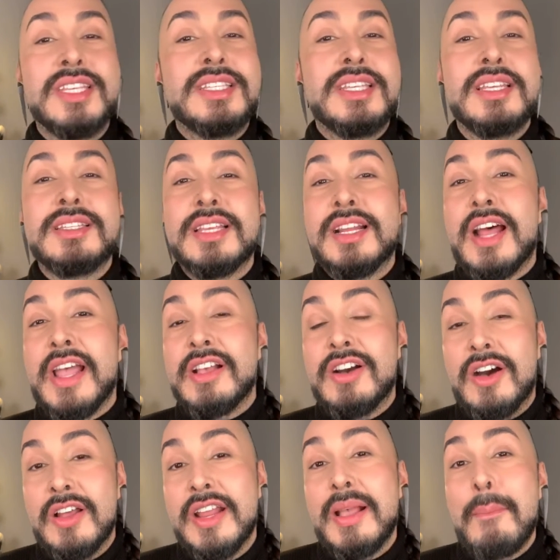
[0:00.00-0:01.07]
This is an
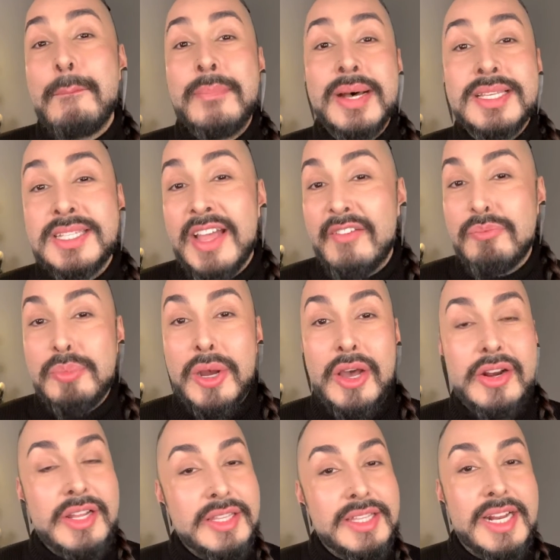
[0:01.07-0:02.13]
iconic must-have
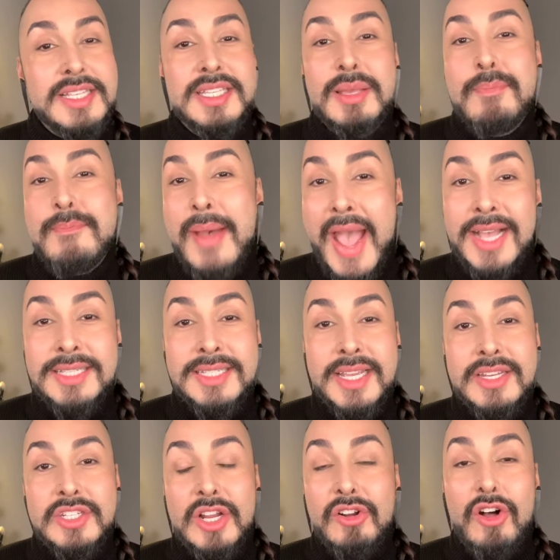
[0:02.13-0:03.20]
product that I see
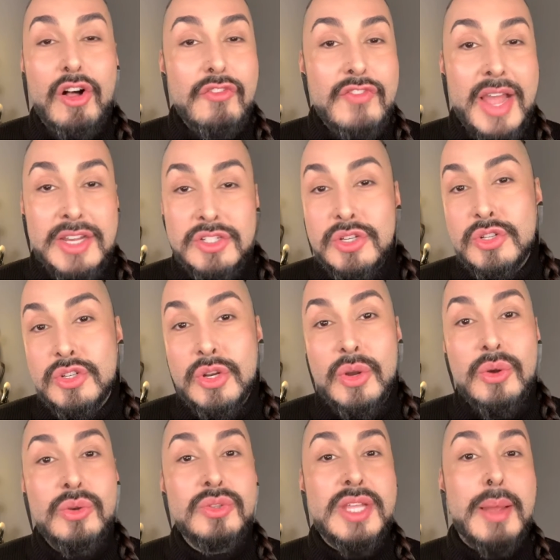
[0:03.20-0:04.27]
backstage at all fashion
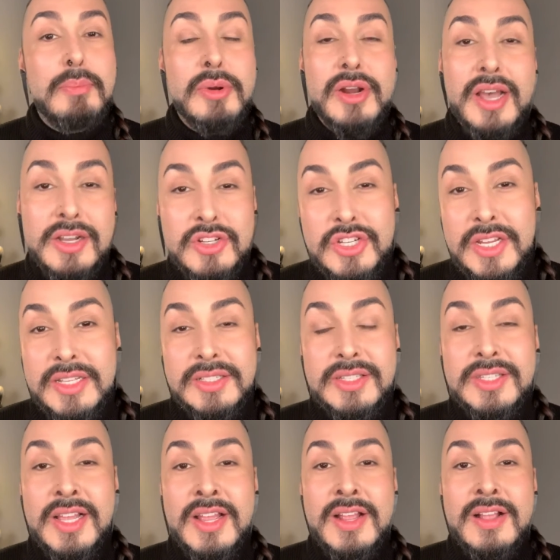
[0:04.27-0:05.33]
shows, at productions.